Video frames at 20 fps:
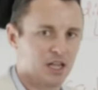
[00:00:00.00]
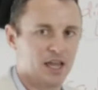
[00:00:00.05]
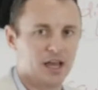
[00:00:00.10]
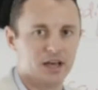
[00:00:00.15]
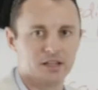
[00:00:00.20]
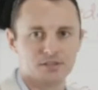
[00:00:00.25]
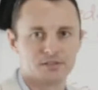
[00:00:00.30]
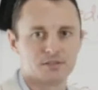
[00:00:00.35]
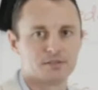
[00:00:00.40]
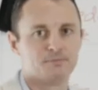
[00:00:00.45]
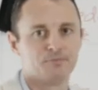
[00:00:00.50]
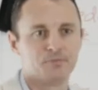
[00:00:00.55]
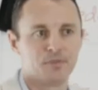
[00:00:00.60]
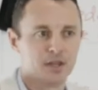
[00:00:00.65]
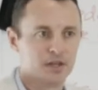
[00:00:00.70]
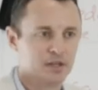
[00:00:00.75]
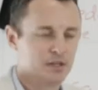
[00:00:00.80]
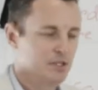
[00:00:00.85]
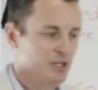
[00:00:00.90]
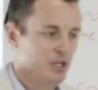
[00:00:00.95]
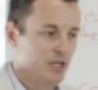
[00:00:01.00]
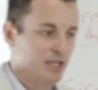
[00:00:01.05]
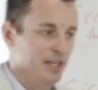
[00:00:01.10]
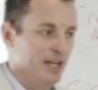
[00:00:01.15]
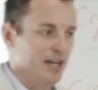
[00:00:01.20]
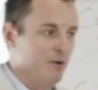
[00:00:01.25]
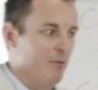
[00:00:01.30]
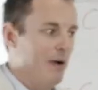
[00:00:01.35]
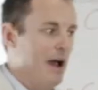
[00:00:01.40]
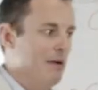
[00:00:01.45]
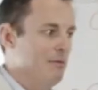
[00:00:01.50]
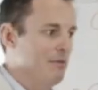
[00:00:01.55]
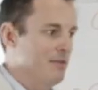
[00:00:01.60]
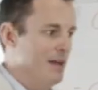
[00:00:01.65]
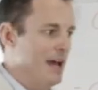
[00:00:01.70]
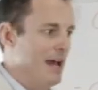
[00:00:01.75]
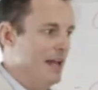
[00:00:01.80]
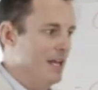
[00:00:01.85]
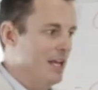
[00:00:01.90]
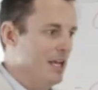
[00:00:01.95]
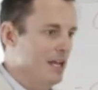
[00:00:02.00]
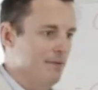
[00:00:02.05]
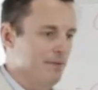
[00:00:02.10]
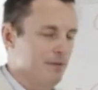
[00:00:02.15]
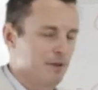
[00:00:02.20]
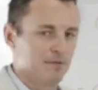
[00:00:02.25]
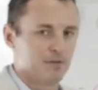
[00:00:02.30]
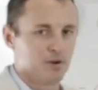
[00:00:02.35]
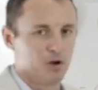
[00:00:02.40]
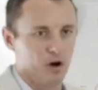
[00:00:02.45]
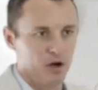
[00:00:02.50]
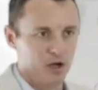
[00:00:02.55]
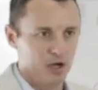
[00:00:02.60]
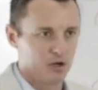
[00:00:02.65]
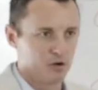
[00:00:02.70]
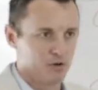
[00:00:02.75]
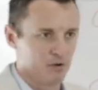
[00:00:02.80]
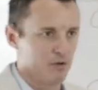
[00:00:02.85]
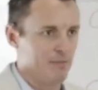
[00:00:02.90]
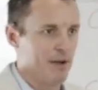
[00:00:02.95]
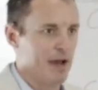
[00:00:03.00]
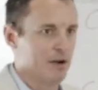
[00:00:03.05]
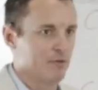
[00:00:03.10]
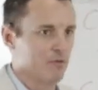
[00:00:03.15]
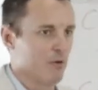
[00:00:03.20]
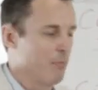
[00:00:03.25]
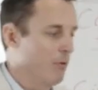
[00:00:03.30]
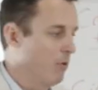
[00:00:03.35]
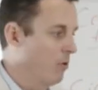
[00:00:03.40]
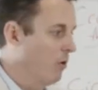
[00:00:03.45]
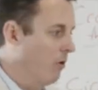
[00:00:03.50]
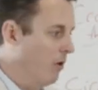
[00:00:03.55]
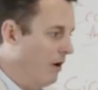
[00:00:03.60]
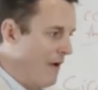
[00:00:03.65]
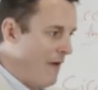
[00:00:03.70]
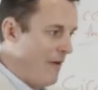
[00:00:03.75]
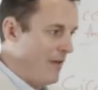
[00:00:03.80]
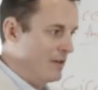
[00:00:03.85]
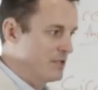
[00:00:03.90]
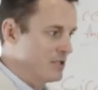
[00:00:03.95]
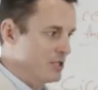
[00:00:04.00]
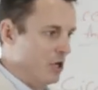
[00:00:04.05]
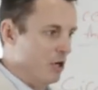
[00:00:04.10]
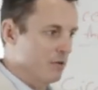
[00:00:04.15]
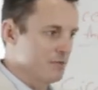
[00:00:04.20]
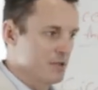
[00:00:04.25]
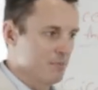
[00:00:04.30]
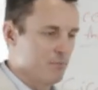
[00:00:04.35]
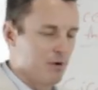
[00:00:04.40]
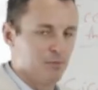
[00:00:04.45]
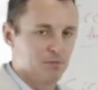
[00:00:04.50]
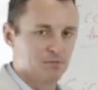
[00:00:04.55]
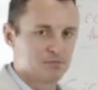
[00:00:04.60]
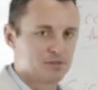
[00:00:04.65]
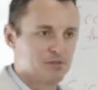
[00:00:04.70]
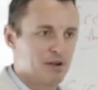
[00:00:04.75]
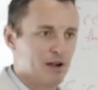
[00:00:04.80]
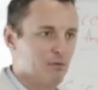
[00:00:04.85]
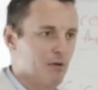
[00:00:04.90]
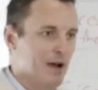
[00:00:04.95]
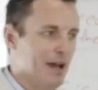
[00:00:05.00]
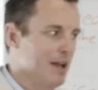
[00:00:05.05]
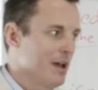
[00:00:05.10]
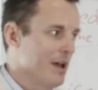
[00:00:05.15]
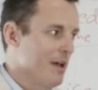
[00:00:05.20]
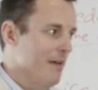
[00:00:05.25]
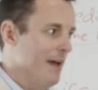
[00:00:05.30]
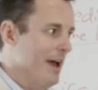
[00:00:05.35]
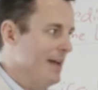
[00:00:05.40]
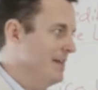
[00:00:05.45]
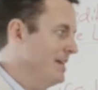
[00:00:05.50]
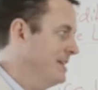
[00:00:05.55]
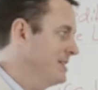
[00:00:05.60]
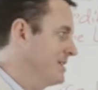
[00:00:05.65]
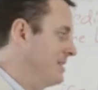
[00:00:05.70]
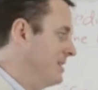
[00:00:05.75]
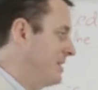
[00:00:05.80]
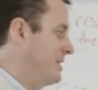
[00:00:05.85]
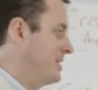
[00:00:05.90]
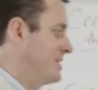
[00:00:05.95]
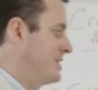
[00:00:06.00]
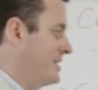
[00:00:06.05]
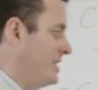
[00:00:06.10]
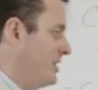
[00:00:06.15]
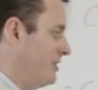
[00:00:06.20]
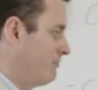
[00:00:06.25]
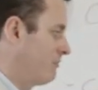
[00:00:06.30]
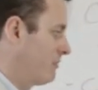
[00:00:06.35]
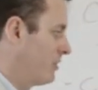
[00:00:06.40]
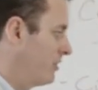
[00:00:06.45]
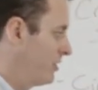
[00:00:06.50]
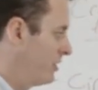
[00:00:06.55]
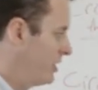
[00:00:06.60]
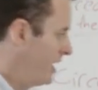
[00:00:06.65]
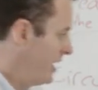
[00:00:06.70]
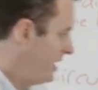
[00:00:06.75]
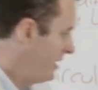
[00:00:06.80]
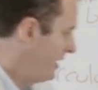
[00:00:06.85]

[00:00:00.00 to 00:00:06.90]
clowns. You can get away with that if you've got a good amount of rapport, solves the problem straight away, and isn't considered rude.